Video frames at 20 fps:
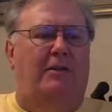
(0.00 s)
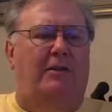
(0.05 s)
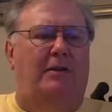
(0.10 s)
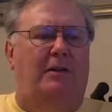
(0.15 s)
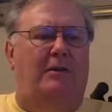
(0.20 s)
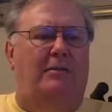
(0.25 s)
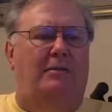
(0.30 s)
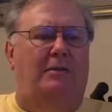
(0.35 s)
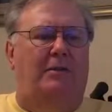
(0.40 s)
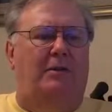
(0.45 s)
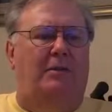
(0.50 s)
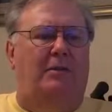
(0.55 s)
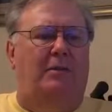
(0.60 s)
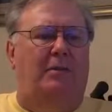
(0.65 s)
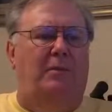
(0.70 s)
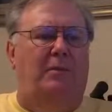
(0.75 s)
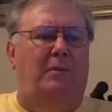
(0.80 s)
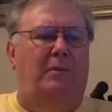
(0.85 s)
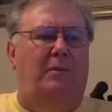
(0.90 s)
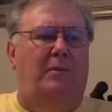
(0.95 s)
So I'm sure.
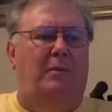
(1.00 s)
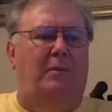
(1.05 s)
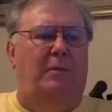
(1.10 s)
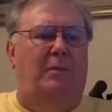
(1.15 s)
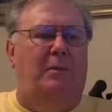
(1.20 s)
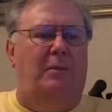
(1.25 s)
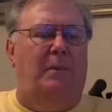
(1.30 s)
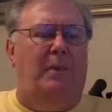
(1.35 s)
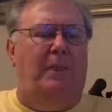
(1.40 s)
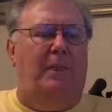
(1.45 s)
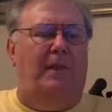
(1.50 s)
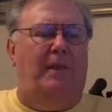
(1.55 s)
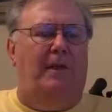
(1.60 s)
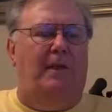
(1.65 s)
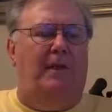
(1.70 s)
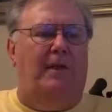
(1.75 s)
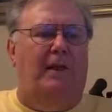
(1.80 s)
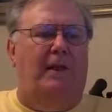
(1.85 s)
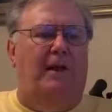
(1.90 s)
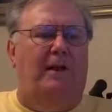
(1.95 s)

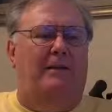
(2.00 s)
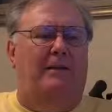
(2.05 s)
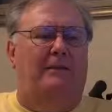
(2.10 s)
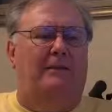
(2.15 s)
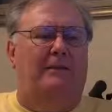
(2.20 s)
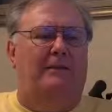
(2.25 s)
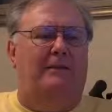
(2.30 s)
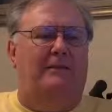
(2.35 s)
Yeah.